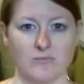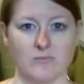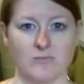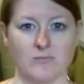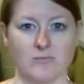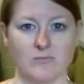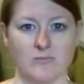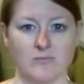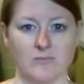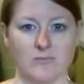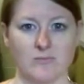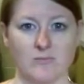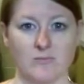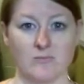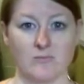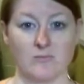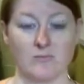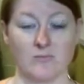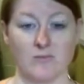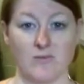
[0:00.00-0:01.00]
That
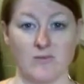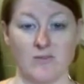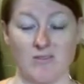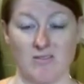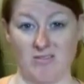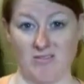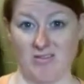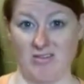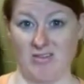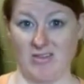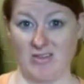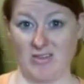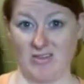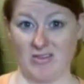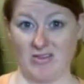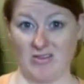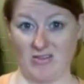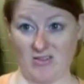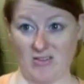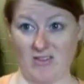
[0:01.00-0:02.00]
thereafter a report by
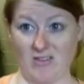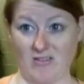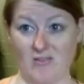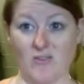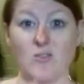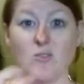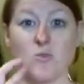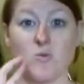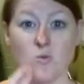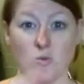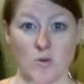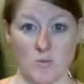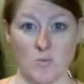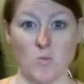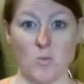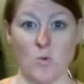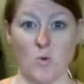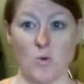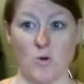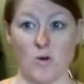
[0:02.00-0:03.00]
telephone was made
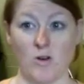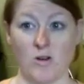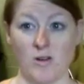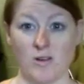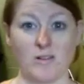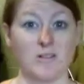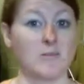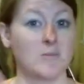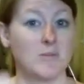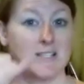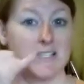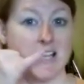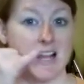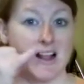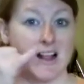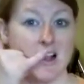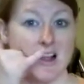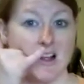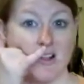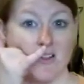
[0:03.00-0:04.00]
to the
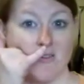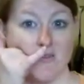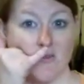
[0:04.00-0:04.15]
Mecklenburg County